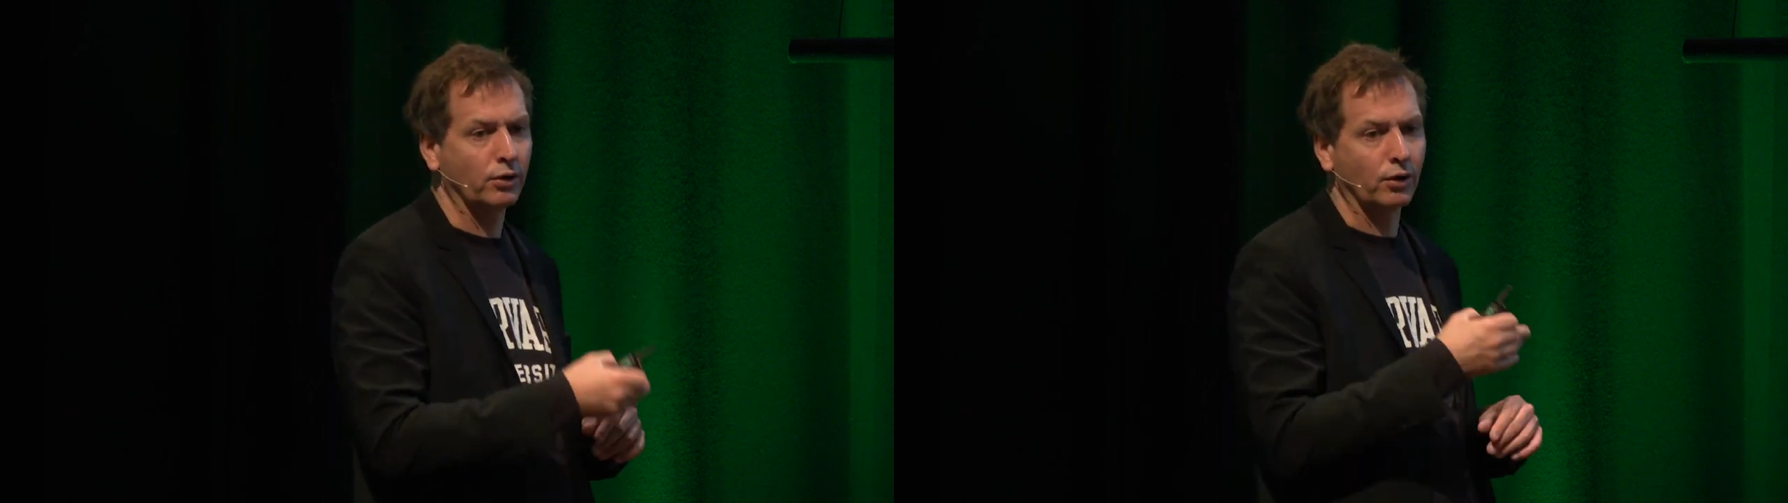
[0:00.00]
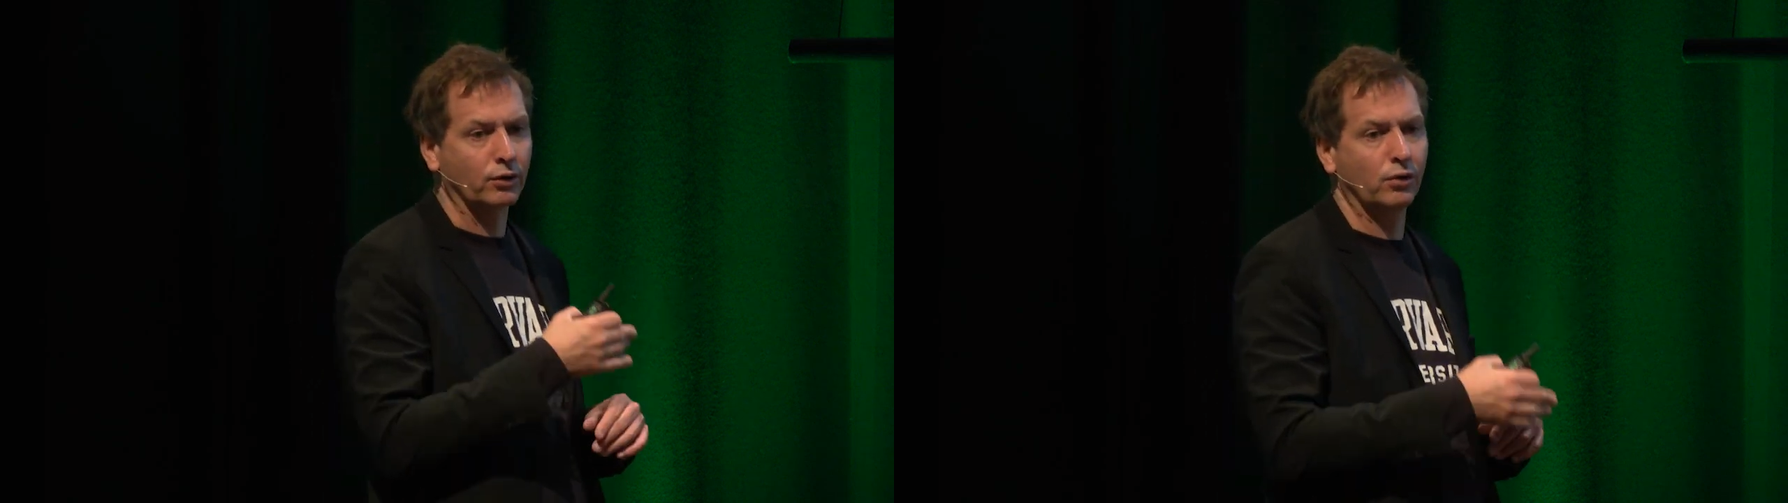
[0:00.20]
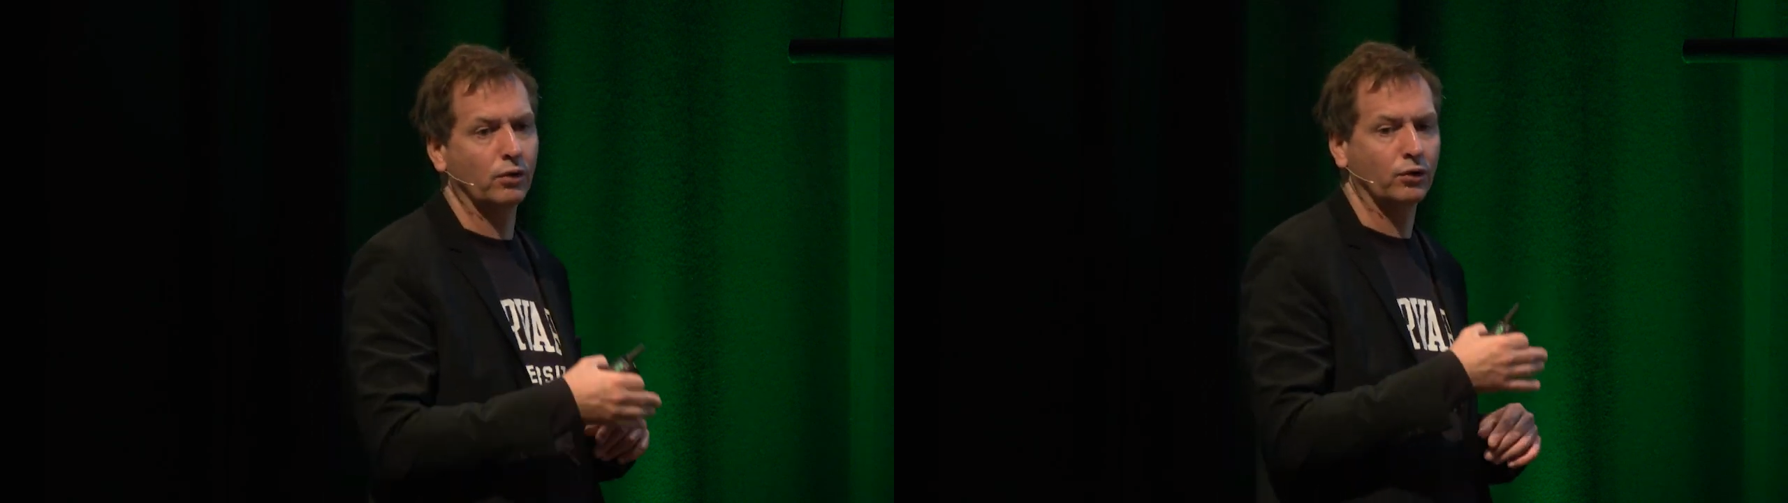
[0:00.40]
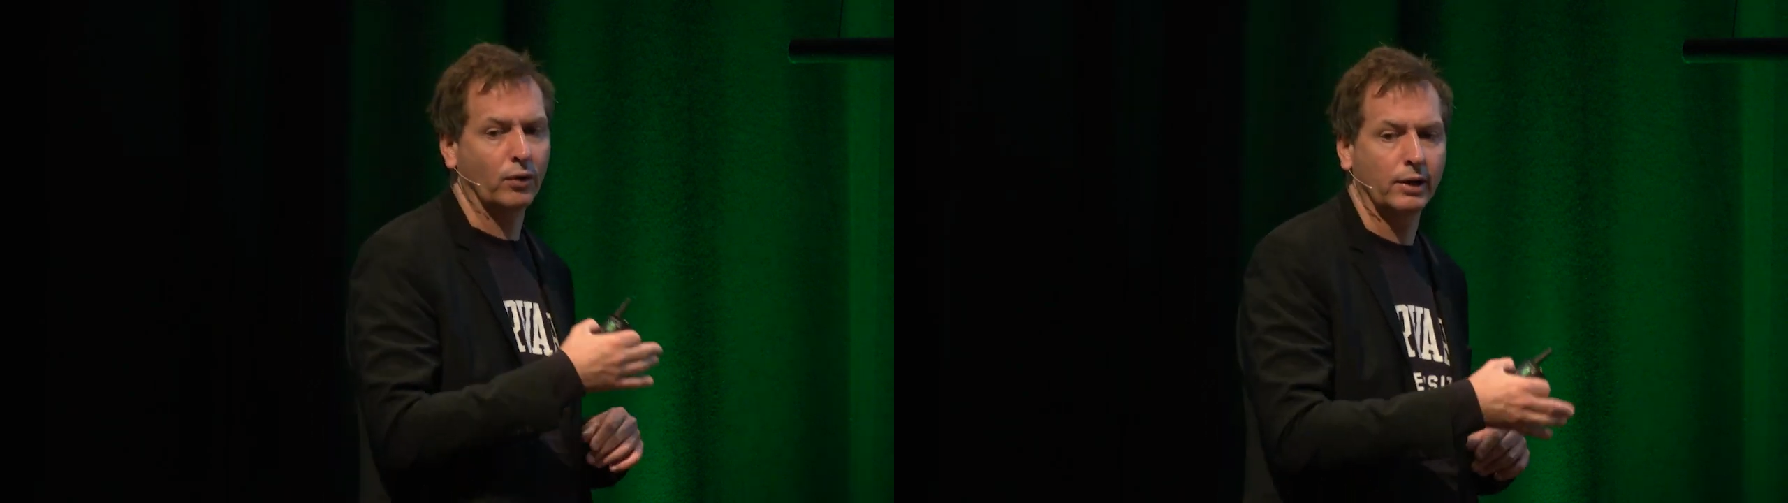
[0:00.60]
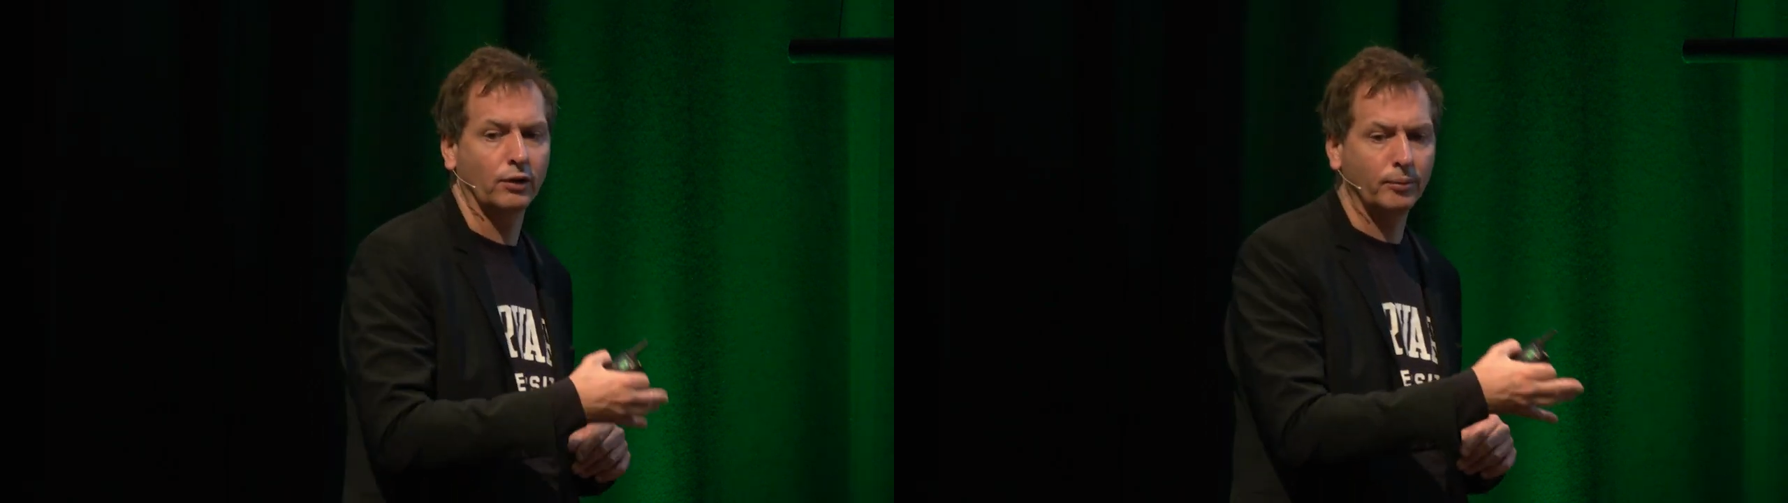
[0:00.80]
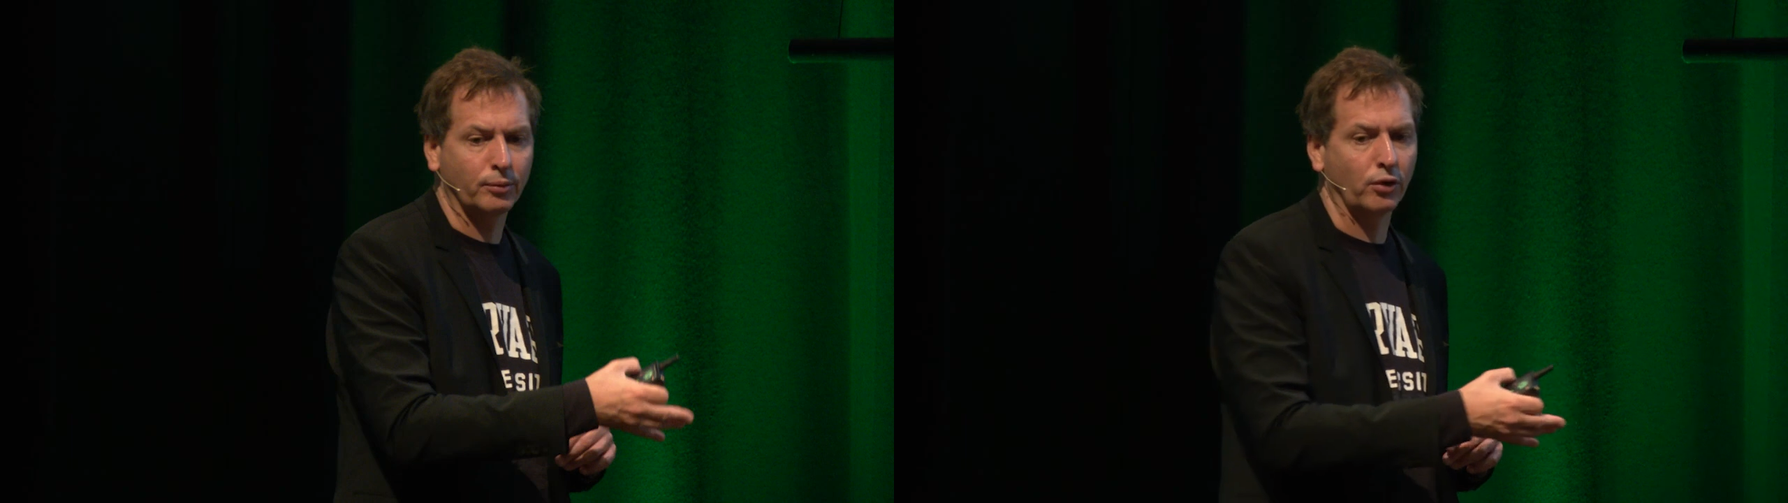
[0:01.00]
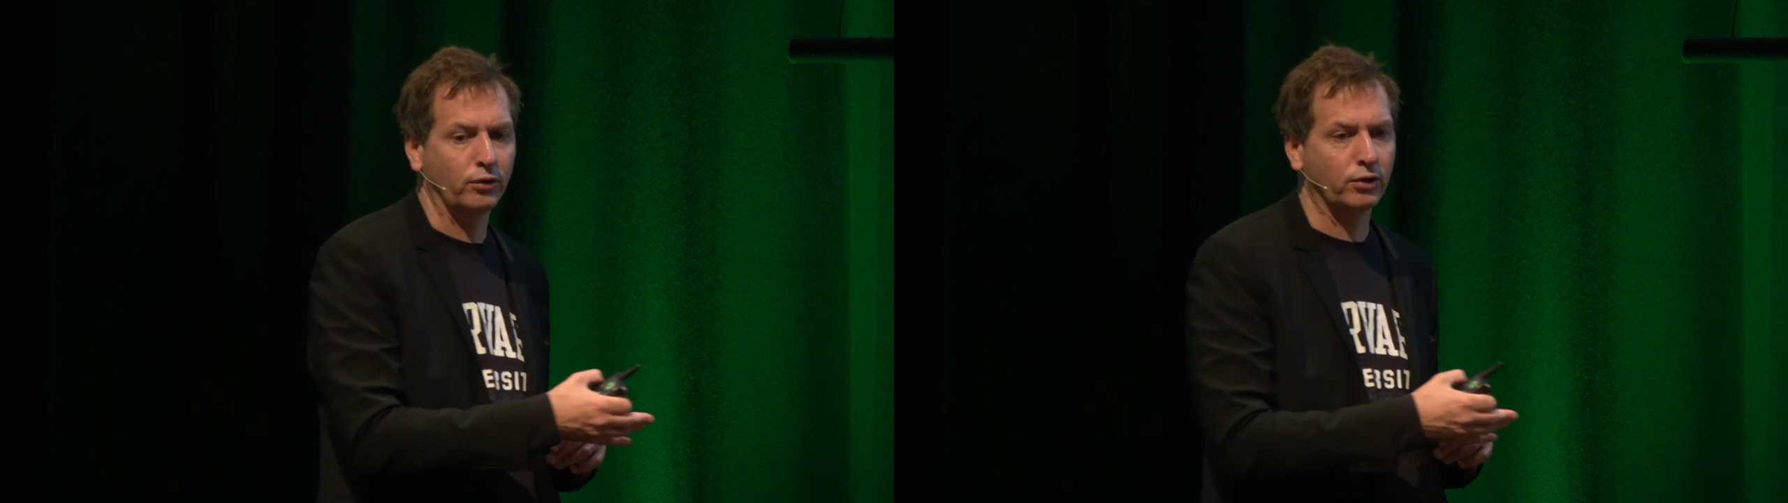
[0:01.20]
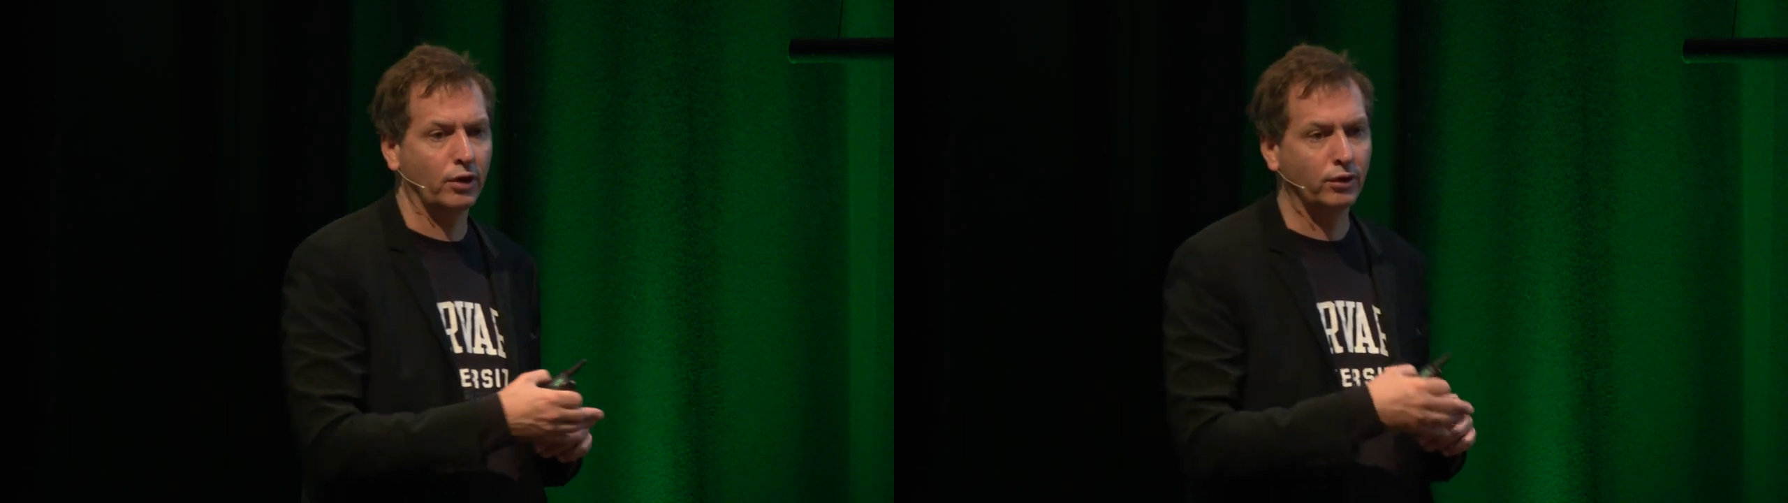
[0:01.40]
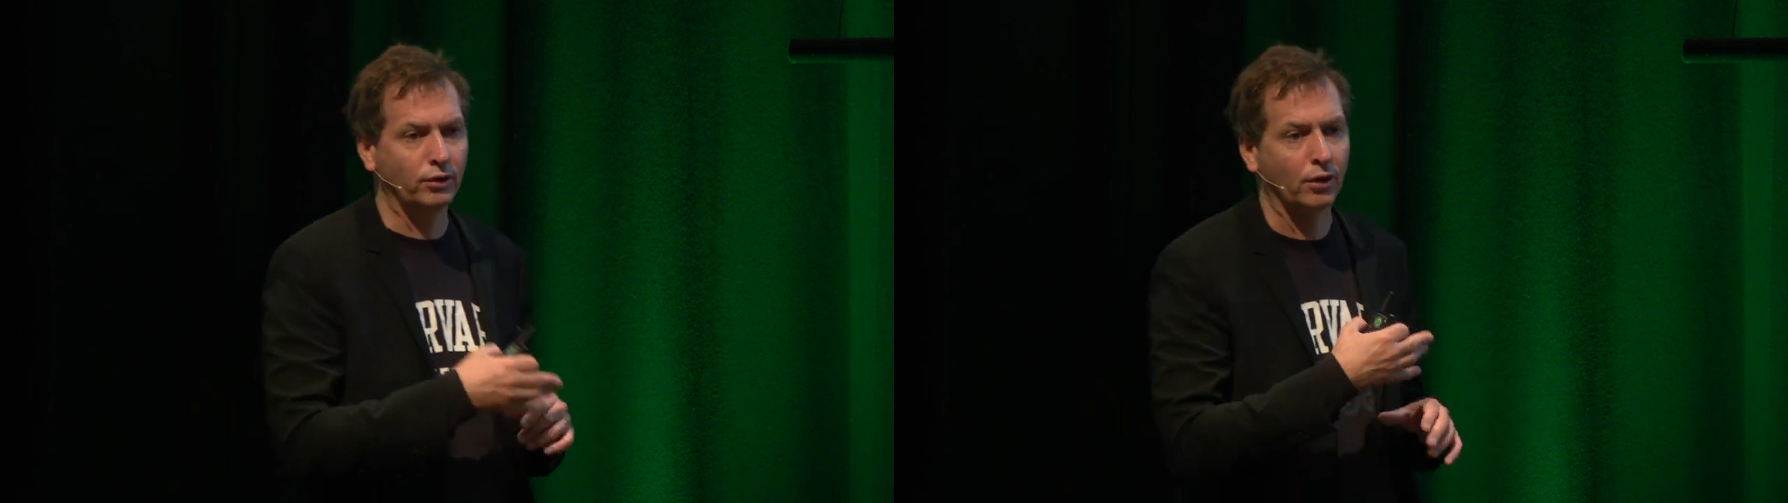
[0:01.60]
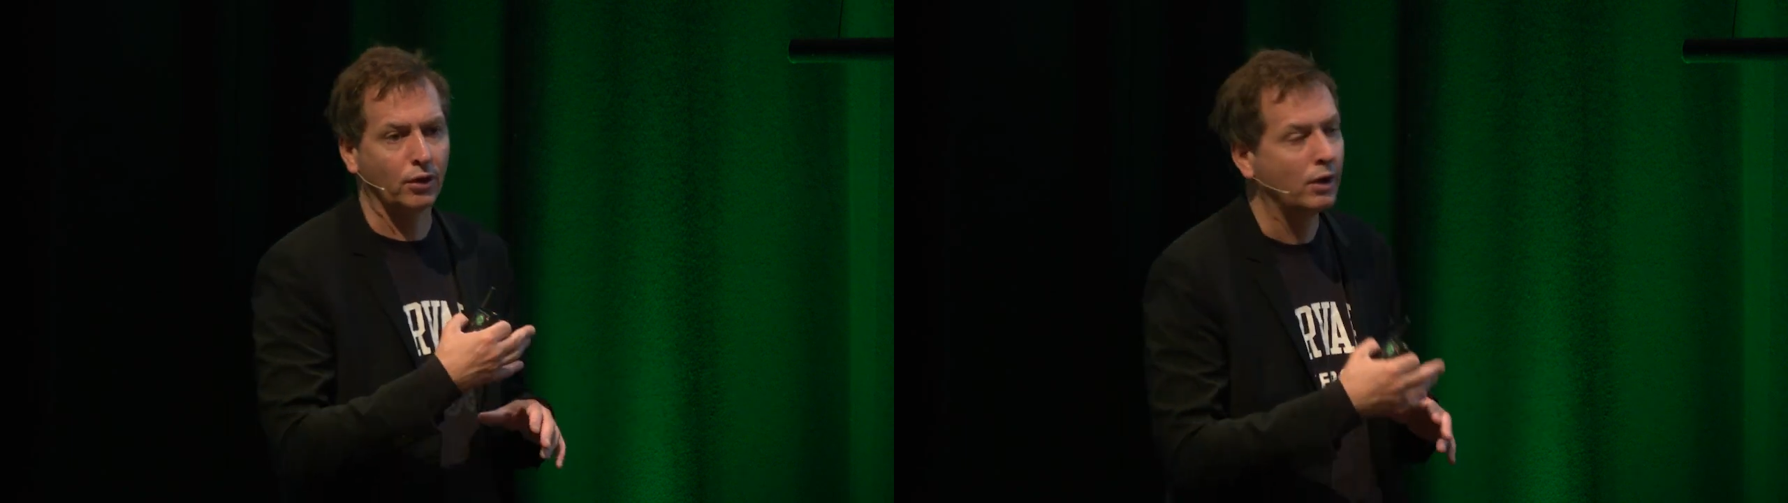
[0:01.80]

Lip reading: or cool, dry, non-polluted, or